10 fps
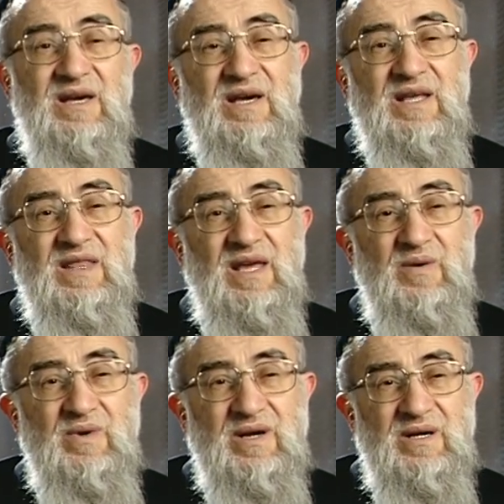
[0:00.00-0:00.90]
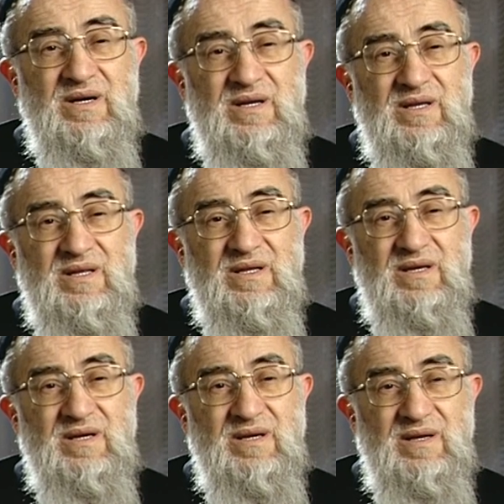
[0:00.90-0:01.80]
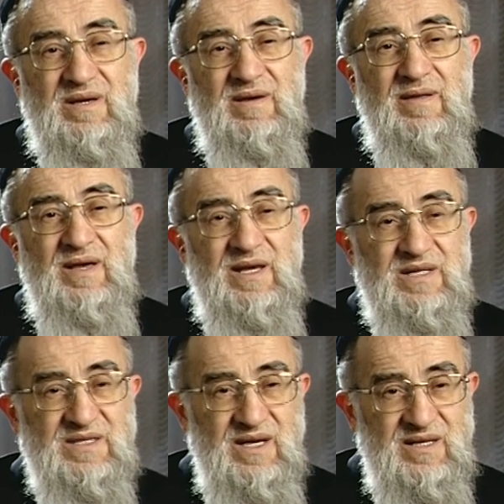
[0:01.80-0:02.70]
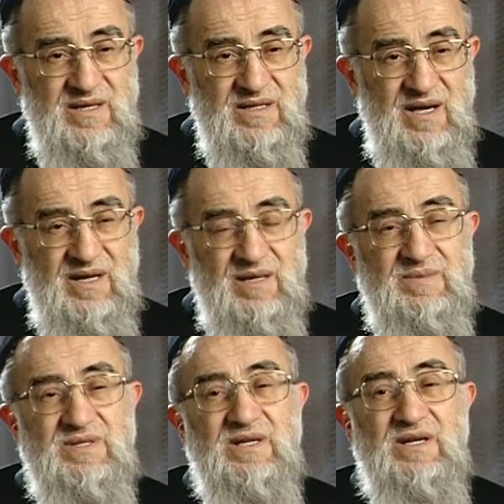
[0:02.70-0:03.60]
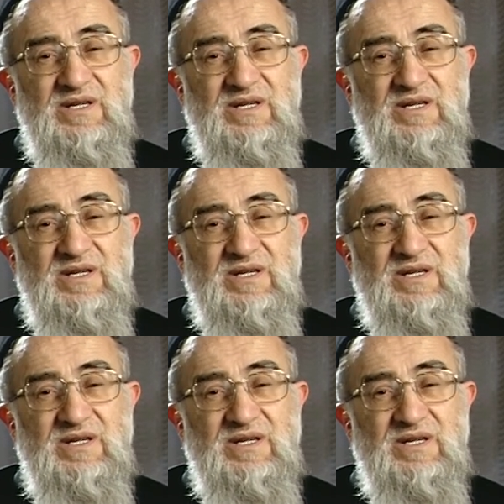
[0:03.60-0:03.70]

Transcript: and they were in uh, insane asylums.